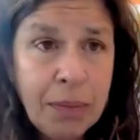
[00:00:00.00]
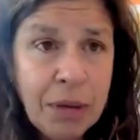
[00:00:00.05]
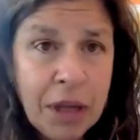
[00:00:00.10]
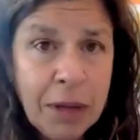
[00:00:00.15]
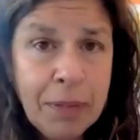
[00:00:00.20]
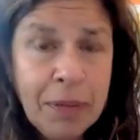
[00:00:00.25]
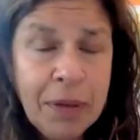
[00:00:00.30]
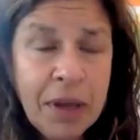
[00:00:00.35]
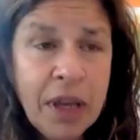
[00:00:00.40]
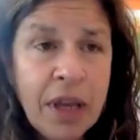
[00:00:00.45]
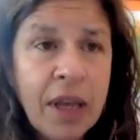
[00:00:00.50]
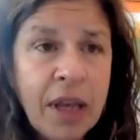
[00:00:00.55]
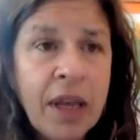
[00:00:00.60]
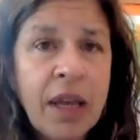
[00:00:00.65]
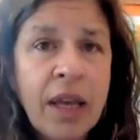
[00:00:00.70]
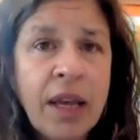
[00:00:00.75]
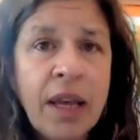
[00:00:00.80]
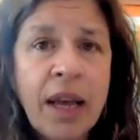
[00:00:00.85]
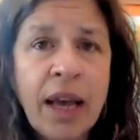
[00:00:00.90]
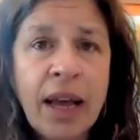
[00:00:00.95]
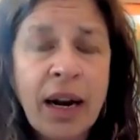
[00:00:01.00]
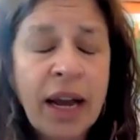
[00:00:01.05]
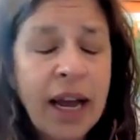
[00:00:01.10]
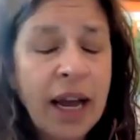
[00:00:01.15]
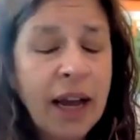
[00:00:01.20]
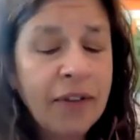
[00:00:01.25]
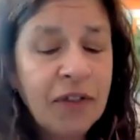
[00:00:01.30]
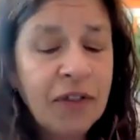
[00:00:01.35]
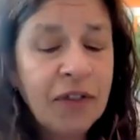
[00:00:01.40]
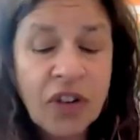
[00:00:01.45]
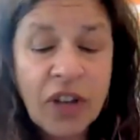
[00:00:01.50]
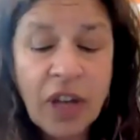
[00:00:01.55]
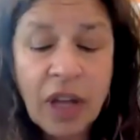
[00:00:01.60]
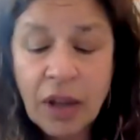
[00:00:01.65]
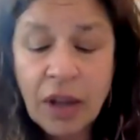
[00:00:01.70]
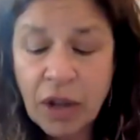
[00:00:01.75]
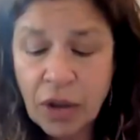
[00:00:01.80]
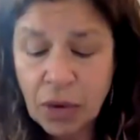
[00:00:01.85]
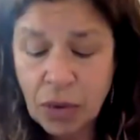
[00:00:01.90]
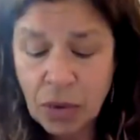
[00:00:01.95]
PPE. And I have to
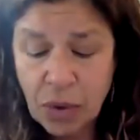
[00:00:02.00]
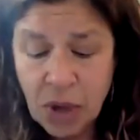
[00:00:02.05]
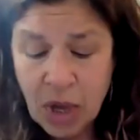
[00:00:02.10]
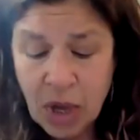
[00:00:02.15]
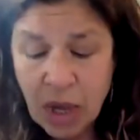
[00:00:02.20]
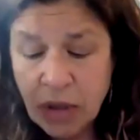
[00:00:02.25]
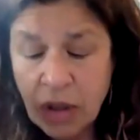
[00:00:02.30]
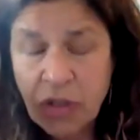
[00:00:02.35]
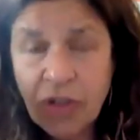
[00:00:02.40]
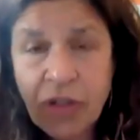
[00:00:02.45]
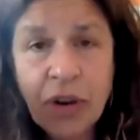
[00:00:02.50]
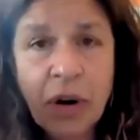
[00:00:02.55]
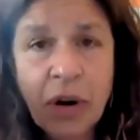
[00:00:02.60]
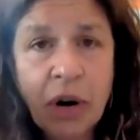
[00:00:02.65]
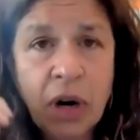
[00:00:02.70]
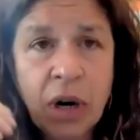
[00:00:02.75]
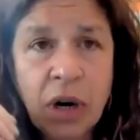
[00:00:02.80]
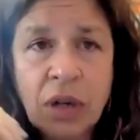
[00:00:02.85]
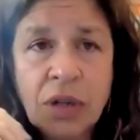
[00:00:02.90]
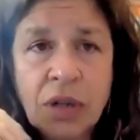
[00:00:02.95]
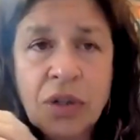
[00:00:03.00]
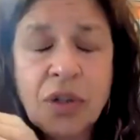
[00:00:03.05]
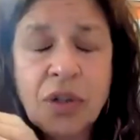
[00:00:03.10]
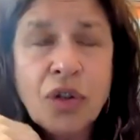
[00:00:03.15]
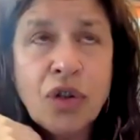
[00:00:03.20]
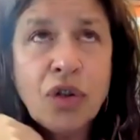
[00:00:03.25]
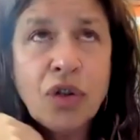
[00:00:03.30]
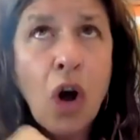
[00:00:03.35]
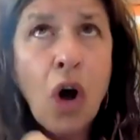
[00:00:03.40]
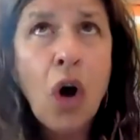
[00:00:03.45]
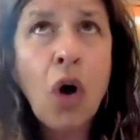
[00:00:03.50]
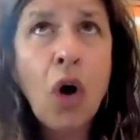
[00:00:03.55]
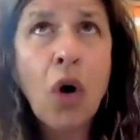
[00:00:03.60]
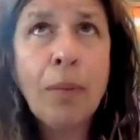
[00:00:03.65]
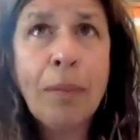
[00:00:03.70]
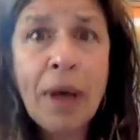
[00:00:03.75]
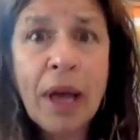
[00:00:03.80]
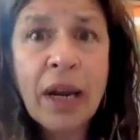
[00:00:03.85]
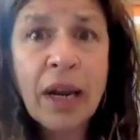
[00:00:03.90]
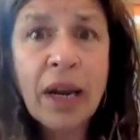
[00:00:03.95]
tell you that there are so
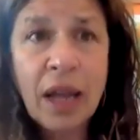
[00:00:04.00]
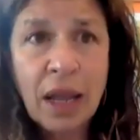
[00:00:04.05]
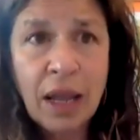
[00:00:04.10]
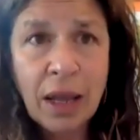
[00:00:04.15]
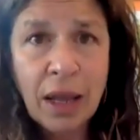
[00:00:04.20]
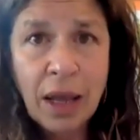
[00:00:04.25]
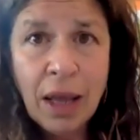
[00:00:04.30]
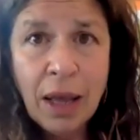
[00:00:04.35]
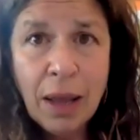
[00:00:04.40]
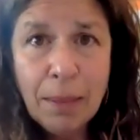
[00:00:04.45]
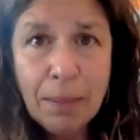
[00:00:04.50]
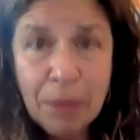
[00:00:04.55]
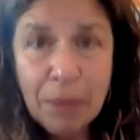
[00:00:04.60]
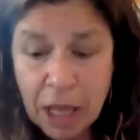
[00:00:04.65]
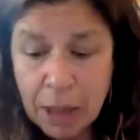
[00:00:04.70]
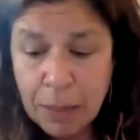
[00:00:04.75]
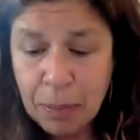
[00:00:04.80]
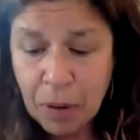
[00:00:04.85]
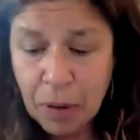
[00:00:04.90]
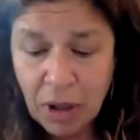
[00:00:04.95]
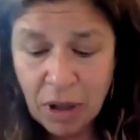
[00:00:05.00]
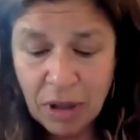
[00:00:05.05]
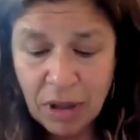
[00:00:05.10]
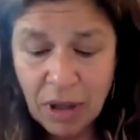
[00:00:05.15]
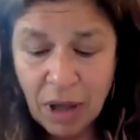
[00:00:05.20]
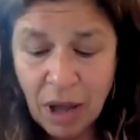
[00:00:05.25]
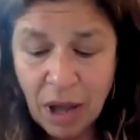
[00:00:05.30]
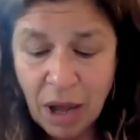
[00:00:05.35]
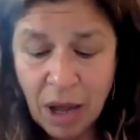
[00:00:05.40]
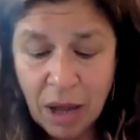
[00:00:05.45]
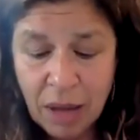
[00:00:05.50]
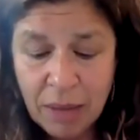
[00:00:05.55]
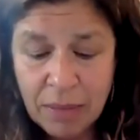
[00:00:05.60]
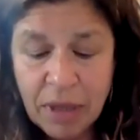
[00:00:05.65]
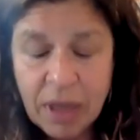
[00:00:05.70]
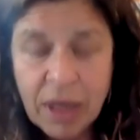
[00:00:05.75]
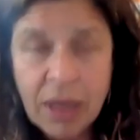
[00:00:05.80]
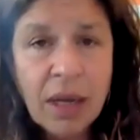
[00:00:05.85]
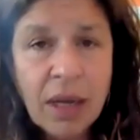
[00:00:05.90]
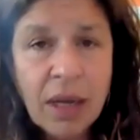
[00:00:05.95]
many people um,